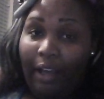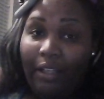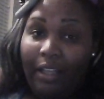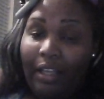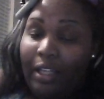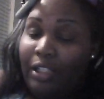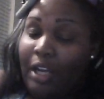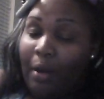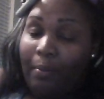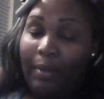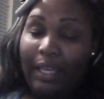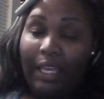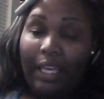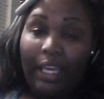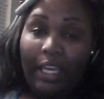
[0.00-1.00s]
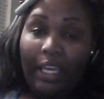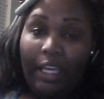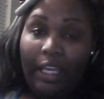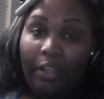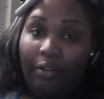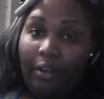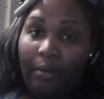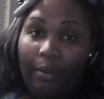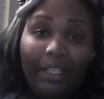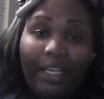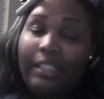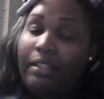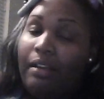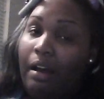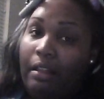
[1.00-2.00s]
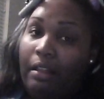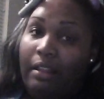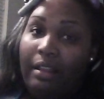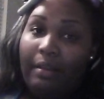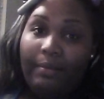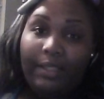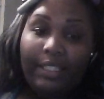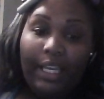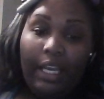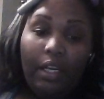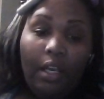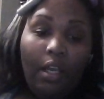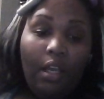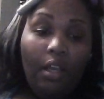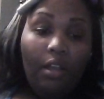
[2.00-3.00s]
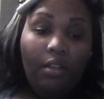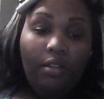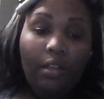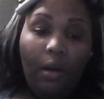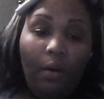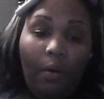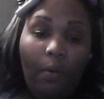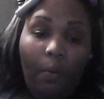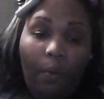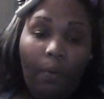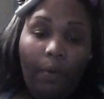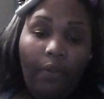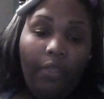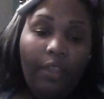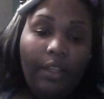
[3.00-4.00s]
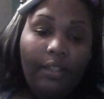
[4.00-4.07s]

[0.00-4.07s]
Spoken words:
Don't be ignorant, people. That's all I'm saying. So with this